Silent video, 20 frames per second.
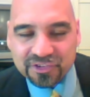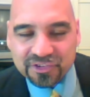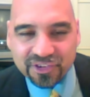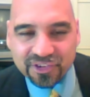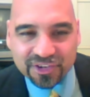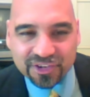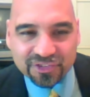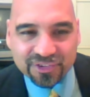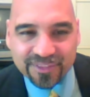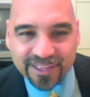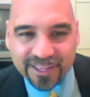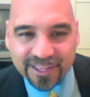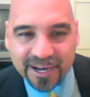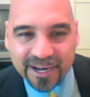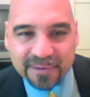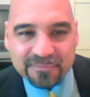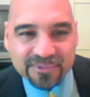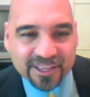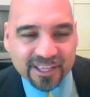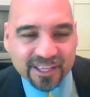And in
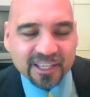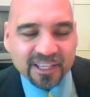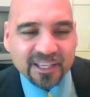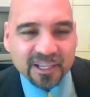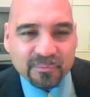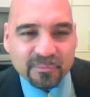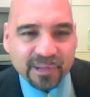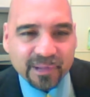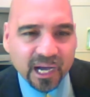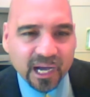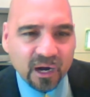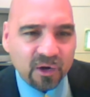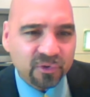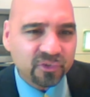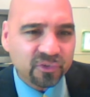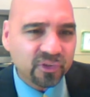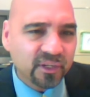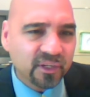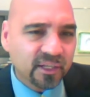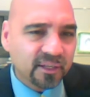the organization that
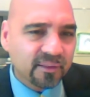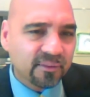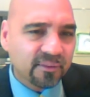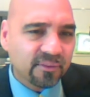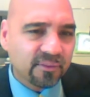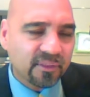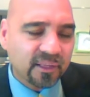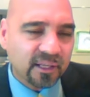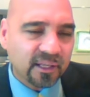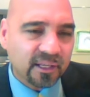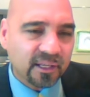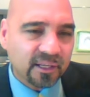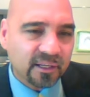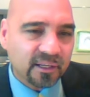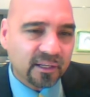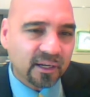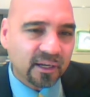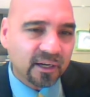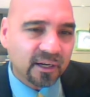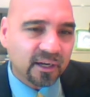I'm thinking
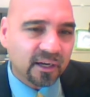about,